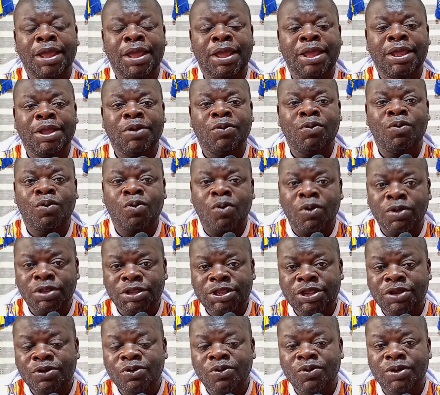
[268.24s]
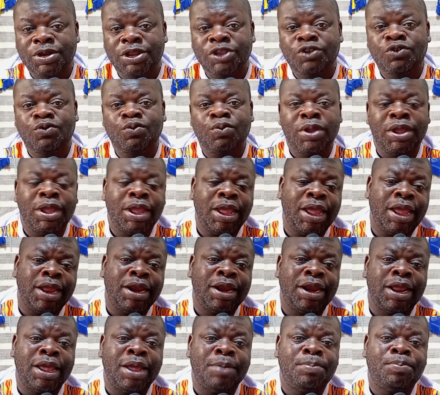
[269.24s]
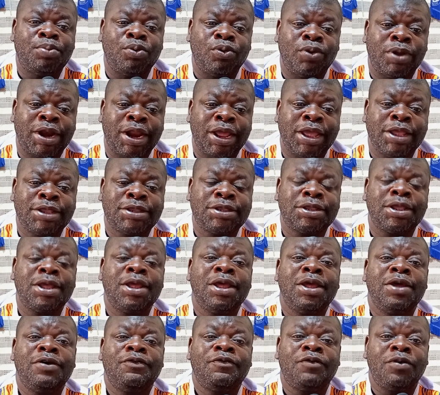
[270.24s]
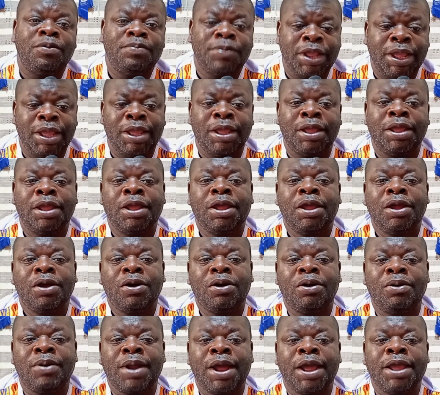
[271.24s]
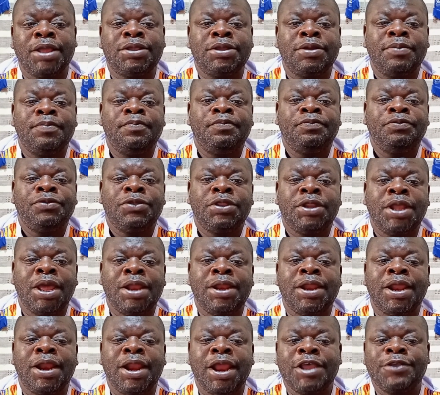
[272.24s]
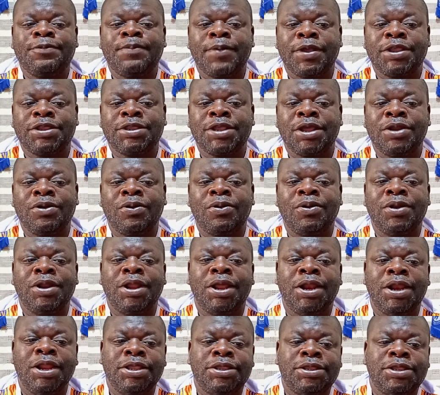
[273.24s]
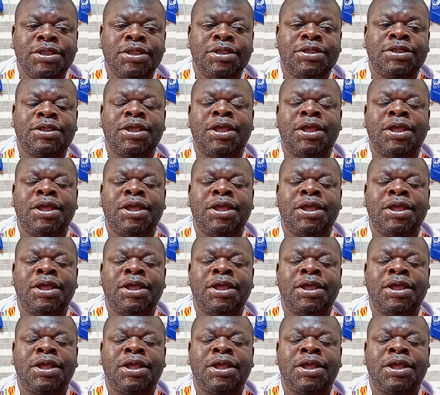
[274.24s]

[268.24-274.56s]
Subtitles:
he will continue this way and progress from there. All right. Then the next person on the list is